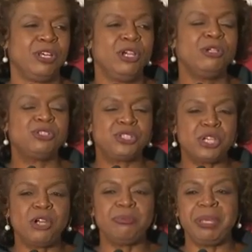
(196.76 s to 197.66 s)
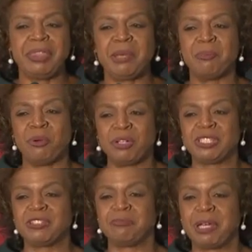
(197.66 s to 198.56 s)
who showed me the
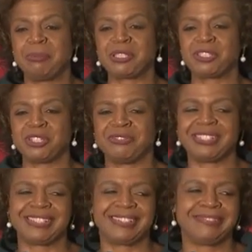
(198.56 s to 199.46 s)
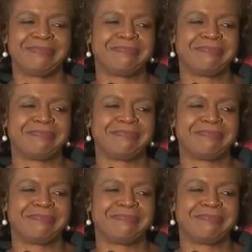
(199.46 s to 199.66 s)
importance of public service,